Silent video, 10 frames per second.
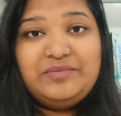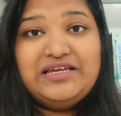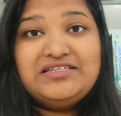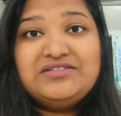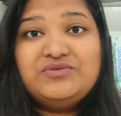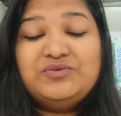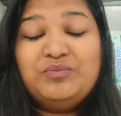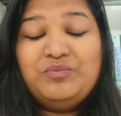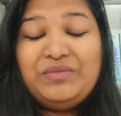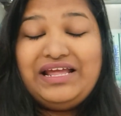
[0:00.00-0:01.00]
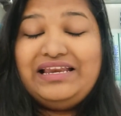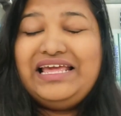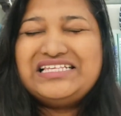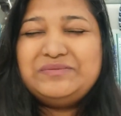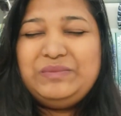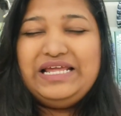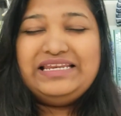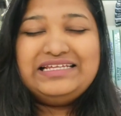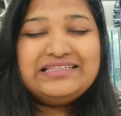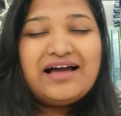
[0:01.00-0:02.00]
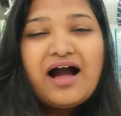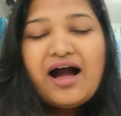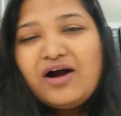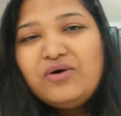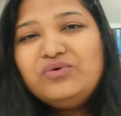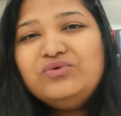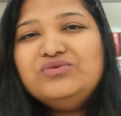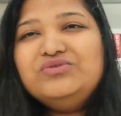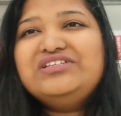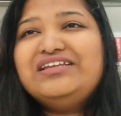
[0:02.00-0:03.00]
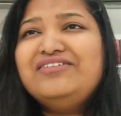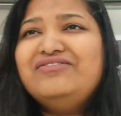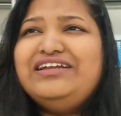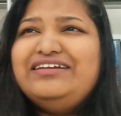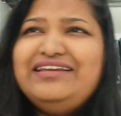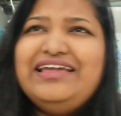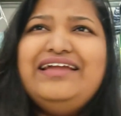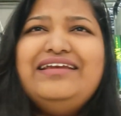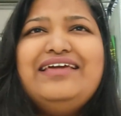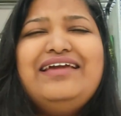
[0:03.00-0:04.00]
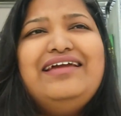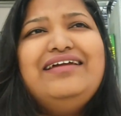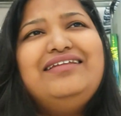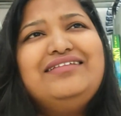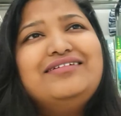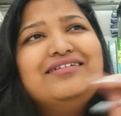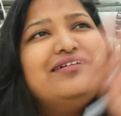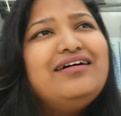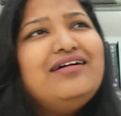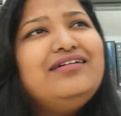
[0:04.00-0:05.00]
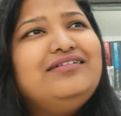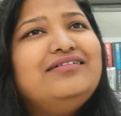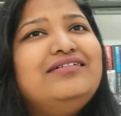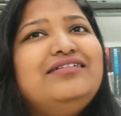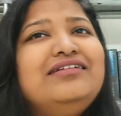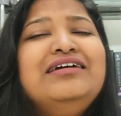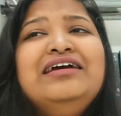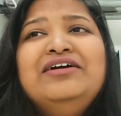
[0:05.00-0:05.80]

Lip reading: pages was mainly explaining the house and every detail and the curtain,